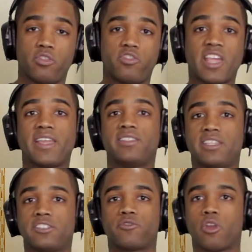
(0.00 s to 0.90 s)

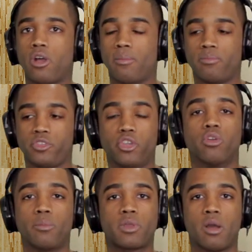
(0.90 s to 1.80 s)
scientists from
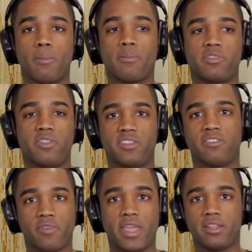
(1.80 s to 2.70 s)
Europe come to this
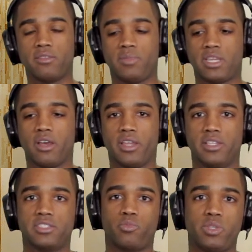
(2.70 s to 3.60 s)
event
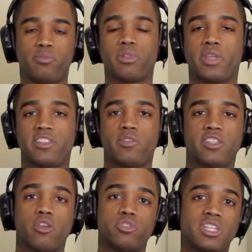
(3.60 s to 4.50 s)
because
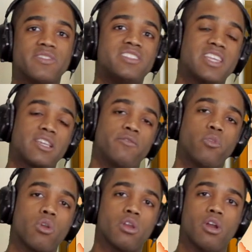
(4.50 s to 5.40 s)
it's hosted on the second
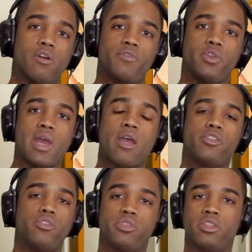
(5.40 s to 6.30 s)
floor of the Ohio
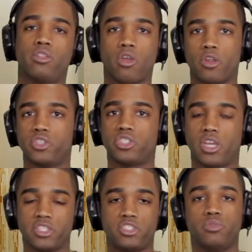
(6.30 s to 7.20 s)
Union large
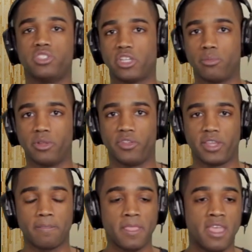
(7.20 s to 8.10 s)
student center
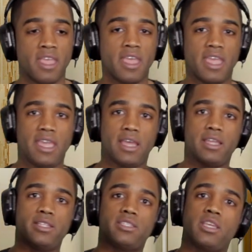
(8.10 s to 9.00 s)
building,
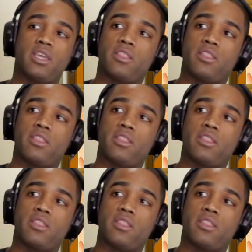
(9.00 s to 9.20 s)
and